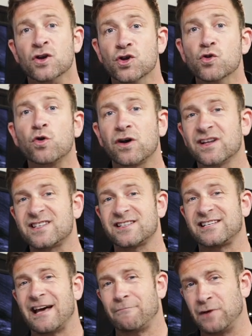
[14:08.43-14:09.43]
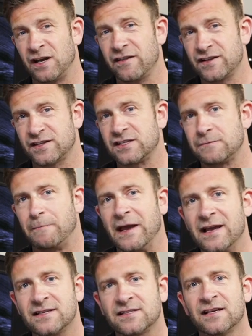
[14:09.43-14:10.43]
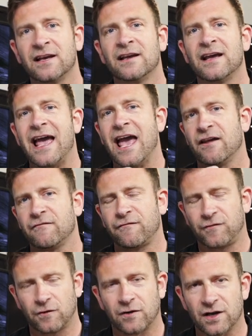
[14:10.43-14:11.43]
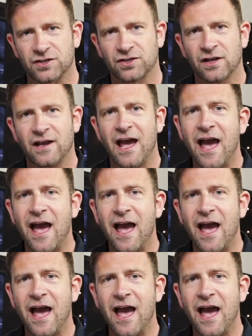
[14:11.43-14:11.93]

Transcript: you could step into this space and flourish.